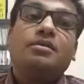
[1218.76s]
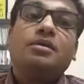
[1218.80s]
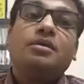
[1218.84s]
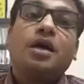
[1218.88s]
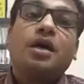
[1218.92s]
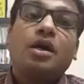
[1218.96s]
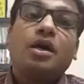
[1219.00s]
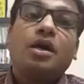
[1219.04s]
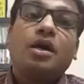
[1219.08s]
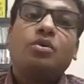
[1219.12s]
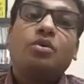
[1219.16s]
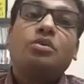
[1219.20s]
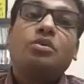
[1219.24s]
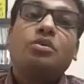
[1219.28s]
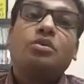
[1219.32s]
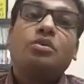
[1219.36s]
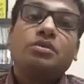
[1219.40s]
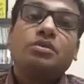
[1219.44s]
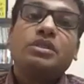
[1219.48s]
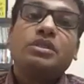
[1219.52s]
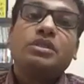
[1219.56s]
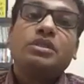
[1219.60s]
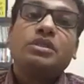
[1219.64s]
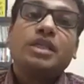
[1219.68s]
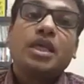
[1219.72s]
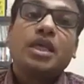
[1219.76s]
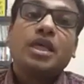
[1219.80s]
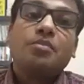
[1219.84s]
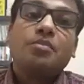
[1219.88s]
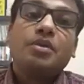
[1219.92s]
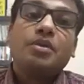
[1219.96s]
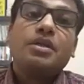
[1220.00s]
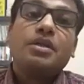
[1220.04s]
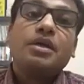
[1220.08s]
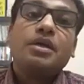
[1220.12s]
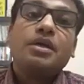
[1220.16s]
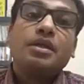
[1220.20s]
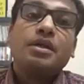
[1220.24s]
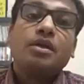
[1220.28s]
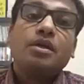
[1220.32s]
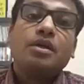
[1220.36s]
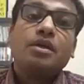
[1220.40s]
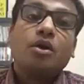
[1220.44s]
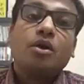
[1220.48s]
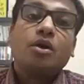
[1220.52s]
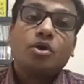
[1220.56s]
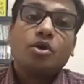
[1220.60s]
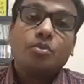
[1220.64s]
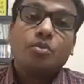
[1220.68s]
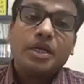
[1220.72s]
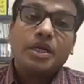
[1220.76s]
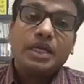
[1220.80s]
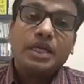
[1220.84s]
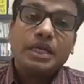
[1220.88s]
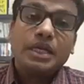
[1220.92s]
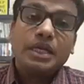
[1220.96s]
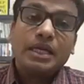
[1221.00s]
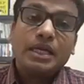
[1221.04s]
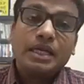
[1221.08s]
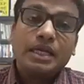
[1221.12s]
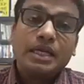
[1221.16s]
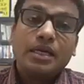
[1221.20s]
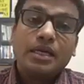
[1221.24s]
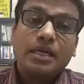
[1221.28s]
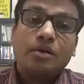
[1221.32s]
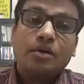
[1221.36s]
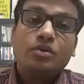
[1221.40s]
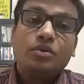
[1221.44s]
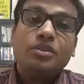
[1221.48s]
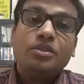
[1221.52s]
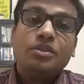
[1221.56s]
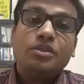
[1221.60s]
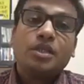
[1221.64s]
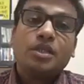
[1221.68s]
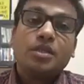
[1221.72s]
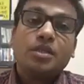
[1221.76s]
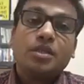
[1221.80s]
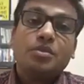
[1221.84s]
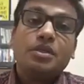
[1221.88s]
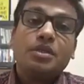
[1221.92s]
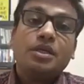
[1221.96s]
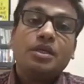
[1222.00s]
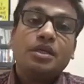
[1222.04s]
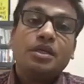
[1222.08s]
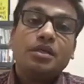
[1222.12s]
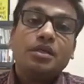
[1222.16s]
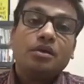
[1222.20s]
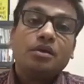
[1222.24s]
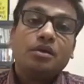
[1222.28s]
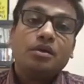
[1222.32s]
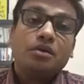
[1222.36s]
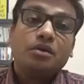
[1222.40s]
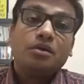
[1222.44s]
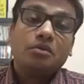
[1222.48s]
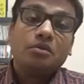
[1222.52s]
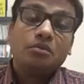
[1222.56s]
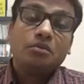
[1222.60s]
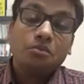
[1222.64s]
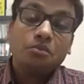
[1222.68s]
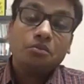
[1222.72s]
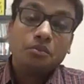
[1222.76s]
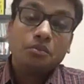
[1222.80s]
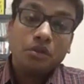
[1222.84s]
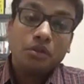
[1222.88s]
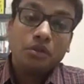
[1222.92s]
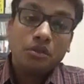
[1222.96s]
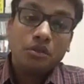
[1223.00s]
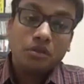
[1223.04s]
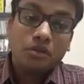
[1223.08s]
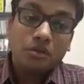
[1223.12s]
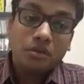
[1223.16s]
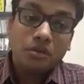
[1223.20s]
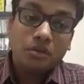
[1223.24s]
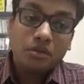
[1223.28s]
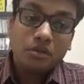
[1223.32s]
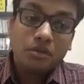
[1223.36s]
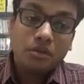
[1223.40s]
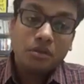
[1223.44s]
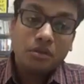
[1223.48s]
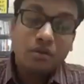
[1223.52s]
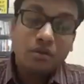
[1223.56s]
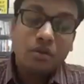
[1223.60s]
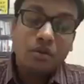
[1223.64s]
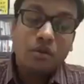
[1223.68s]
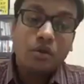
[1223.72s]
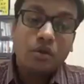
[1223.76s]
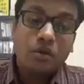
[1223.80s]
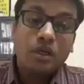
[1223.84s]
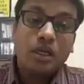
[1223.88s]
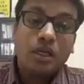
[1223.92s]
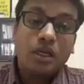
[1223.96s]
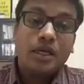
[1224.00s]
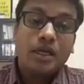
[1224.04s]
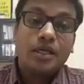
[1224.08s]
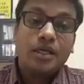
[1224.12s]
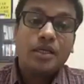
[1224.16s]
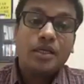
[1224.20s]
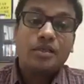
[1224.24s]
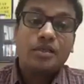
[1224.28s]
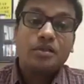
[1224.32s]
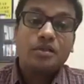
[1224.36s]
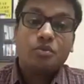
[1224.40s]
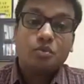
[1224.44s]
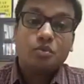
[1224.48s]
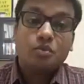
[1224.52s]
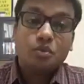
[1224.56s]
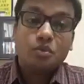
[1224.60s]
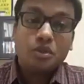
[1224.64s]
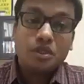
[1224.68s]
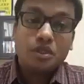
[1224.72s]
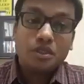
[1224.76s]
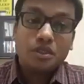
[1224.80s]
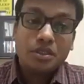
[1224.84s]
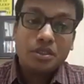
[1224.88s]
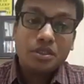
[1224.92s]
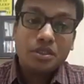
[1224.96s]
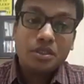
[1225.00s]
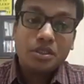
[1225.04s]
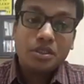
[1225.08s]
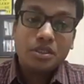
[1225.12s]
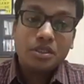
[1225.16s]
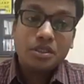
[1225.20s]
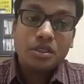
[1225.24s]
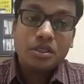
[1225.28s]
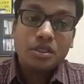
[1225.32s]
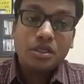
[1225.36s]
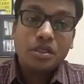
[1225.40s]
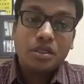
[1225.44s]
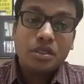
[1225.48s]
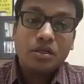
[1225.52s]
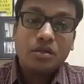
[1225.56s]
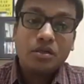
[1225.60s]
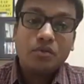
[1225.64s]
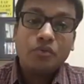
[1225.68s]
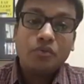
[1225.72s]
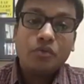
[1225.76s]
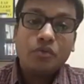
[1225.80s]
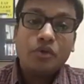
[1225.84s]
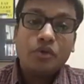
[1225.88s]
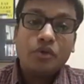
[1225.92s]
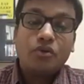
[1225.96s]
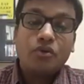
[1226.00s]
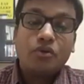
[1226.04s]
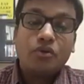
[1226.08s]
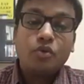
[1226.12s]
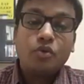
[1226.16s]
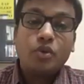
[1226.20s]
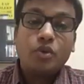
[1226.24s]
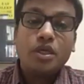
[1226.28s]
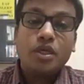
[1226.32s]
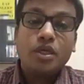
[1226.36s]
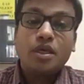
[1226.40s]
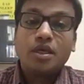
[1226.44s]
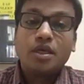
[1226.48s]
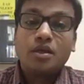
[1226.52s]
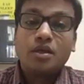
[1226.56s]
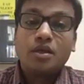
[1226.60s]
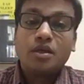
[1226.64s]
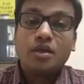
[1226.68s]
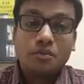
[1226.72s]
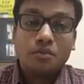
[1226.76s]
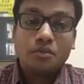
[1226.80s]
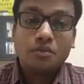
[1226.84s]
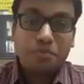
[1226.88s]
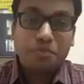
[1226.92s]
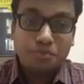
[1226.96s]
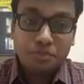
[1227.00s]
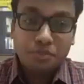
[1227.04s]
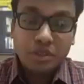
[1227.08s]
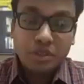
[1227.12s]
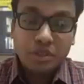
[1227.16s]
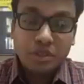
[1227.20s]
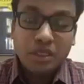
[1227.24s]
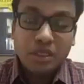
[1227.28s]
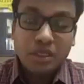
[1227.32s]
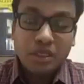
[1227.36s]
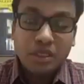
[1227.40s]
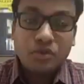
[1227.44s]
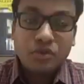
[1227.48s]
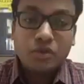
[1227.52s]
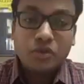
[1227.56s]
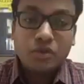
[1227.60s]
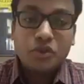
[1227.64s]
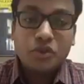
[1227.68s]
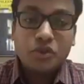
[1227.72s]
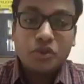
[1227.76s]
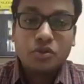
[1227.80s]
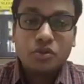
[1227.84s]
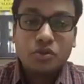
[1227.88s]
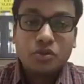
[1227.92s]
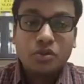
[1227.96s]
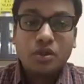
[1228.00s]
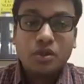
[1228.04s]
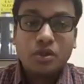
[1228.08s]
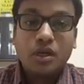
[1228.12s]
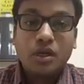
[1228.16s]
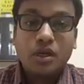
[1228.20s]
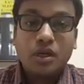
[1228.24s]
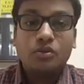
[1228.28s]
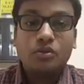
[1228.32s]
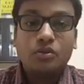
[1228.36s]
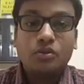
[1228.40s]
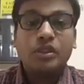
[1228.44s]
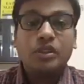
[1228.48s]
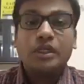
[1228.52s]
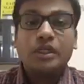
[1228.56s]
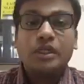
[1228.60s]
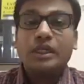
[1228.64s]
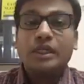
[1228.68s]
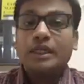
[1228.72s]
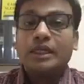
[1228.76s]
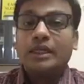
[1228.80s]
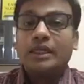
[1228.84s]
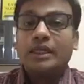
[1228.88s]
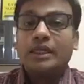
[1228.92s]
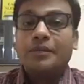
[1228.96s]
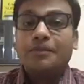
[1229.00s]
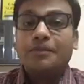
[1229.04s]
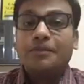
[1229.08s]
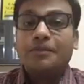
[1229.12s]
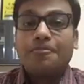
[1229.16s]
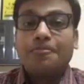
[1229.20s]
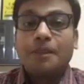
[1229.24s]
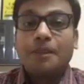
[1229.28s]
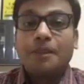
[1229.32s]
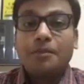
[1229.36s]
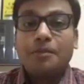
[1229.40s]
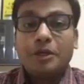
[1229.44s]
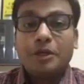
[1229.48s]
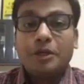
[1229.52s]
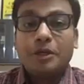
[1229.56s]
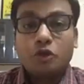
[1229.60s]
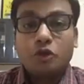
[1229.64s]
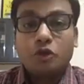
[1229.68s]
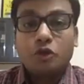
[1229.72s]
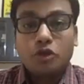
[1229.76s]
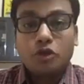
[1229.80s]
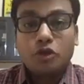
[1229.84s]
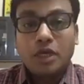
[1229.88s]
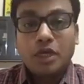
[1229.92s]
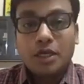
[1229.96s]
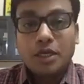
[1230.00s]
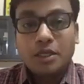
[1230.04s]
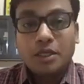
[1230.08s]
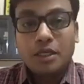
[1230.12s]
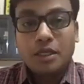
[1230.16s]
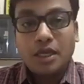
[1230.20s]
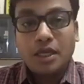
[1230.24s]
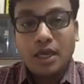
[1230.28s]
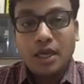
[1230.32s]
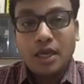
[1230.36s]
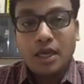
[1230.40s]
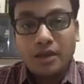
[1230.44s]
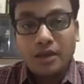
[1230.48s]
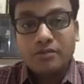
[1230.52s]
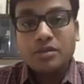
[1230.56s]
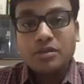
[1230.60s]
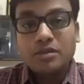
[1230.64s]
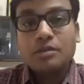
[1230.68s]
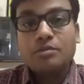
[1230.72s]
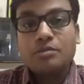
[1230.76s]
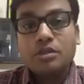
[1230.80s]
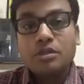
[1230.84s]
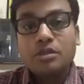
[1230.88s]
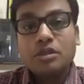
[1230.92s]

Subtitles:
how this can be done automatically, how this can be done uh, online with the digital way of doing it, their solutions on the cloud. They make sure that they have some